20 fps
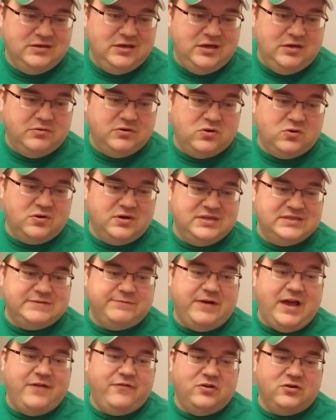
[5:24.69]
He recorded his
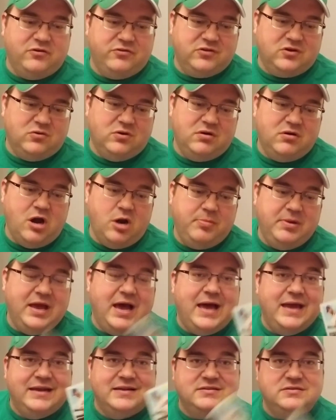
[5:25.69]
500th career
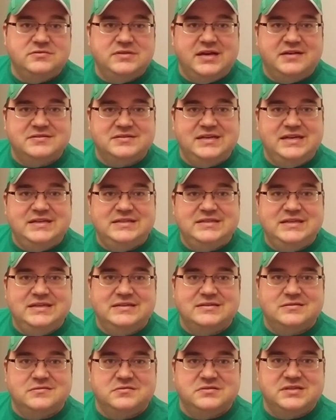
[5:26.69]
RBI in 2018,
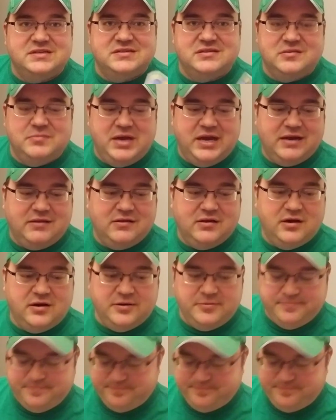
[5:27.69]
so it says on the back of the card.